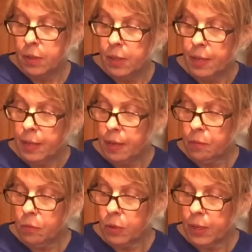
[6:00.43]
And
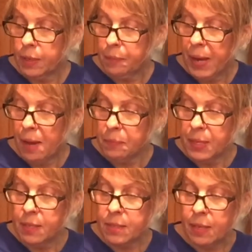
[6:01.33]
then we're going to pop
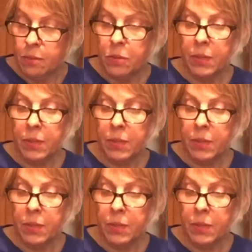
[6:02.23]
these into